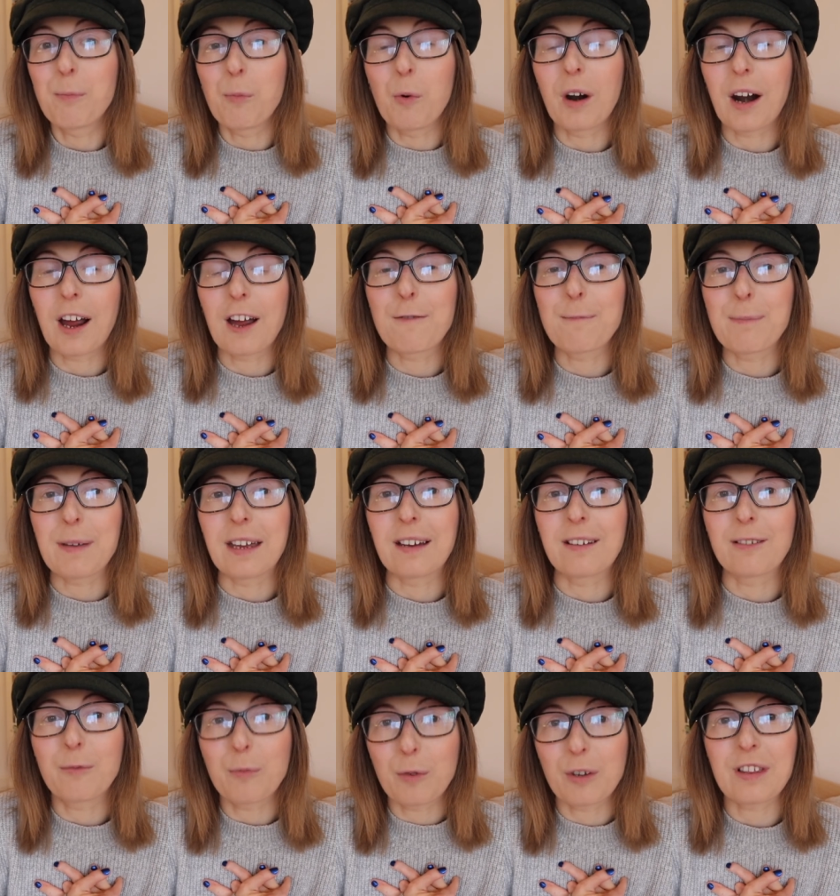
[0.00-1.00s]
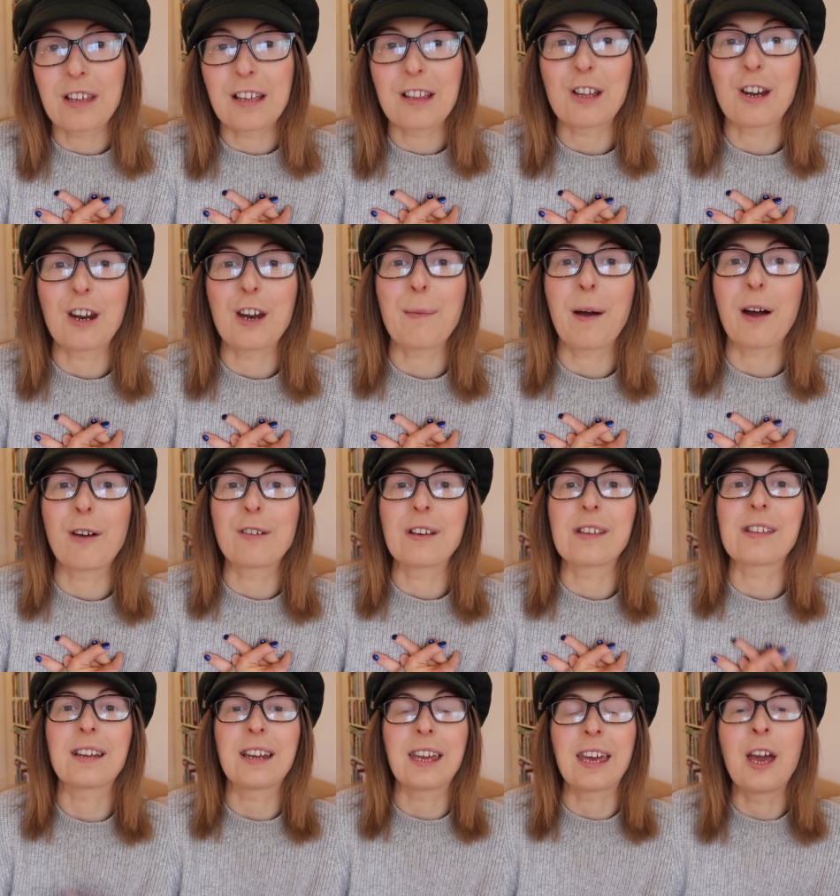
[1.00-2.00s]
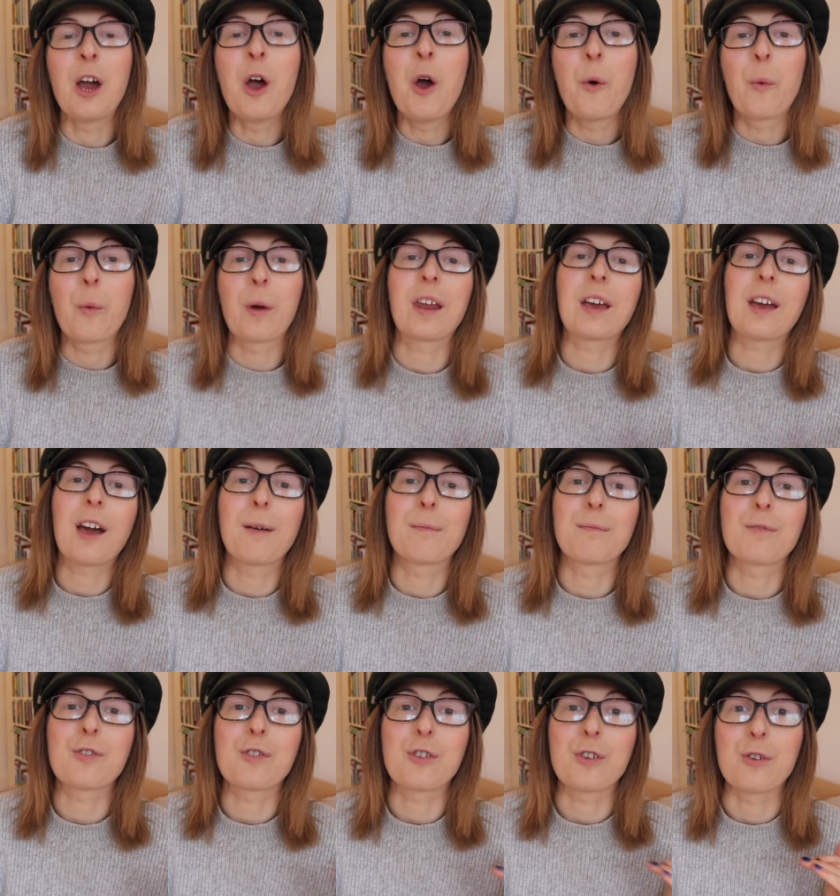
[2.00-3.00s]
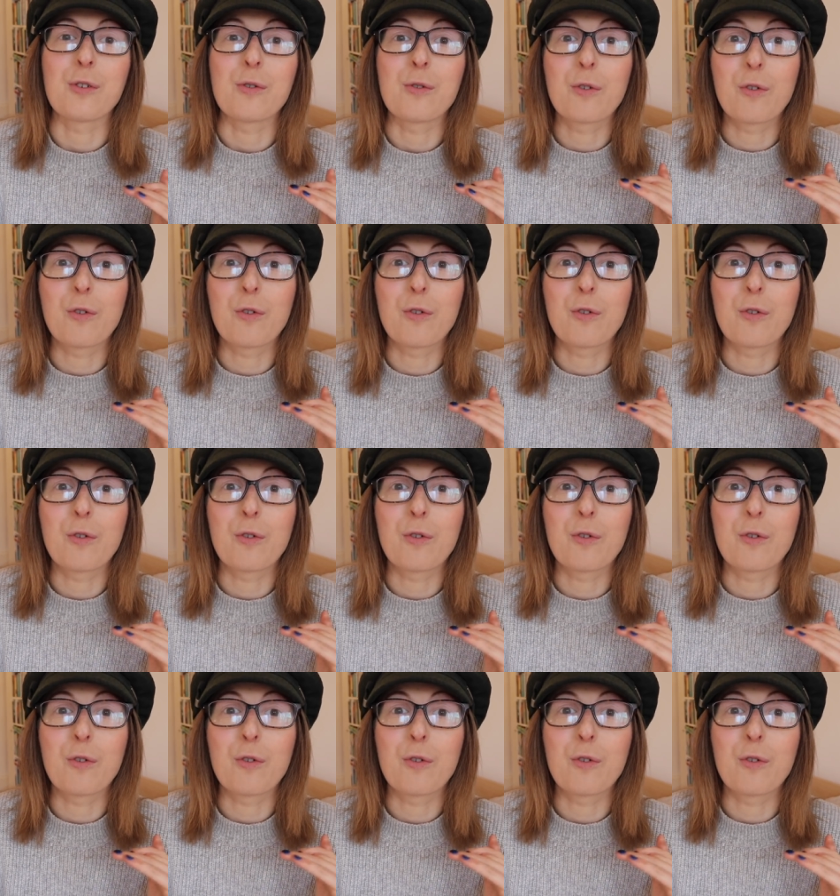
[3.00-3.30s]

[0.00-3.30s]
what I've been wanting to learn about recently when it comes to